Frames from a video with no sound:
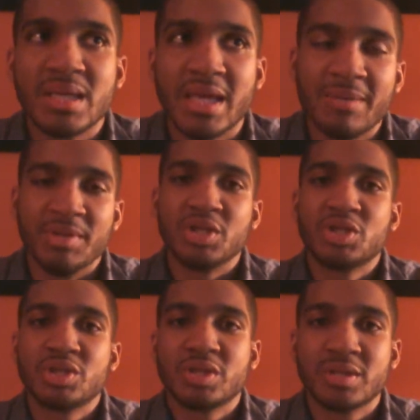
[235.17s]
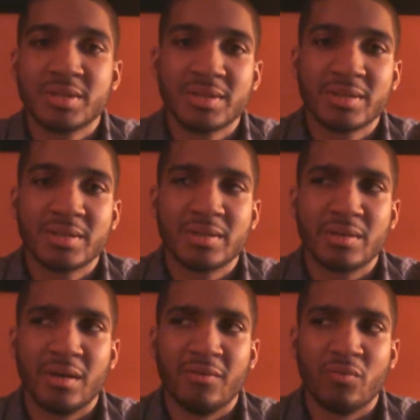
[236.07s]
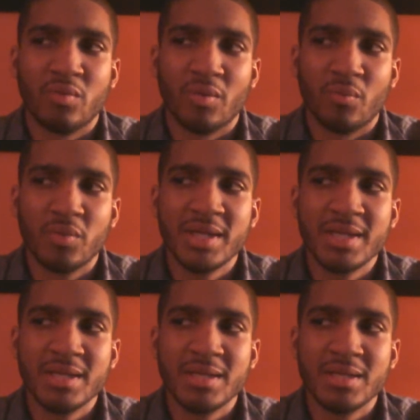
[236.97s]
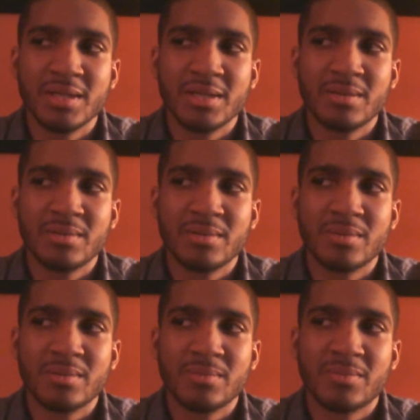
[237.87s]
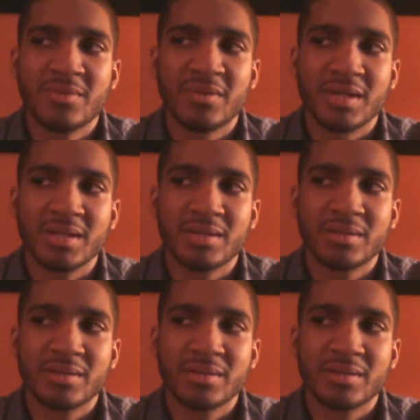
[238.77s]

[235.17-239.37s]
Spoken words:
image of what we think